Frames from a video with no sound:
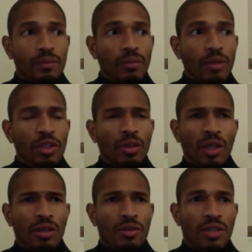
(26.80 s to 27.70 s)
you know,
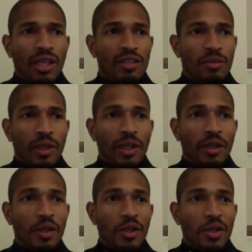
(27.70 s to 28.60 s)
on those days
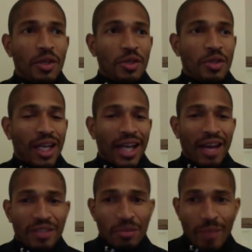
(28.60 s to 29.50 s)
where you kind of
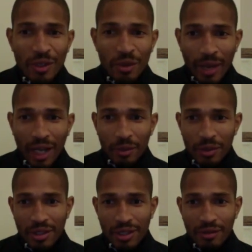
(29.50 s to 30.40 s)
have this mental battle
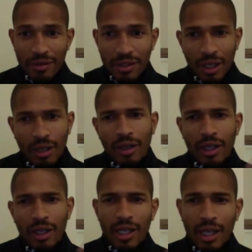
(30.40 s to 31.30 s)
with yourself. It's like,
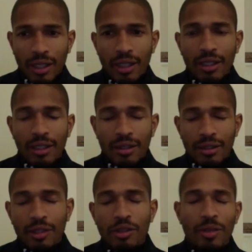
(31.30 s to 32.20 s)
okay, yeah,
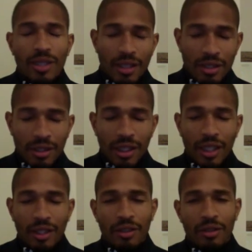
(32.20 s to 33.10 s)
I'll do my session
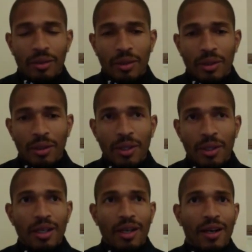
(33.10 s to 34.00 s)
later. Or,
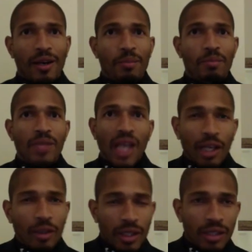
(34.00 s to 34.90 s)
yeah, I
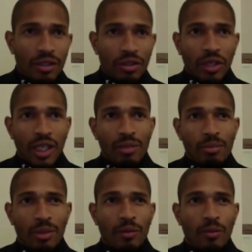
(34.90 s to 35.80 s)
know I need to train,
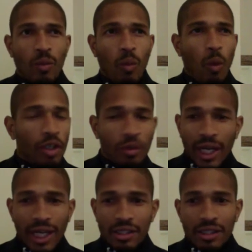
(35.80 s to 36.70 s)
but what do
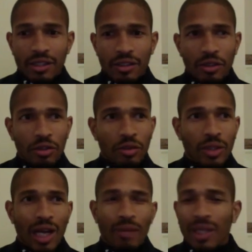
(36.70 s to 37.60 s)
I actually need to do?
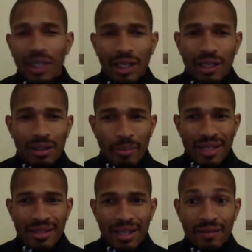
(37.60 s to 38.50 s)
And how am I going to get the
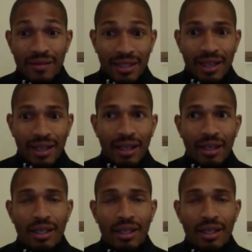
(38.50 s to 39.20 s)
best out of today?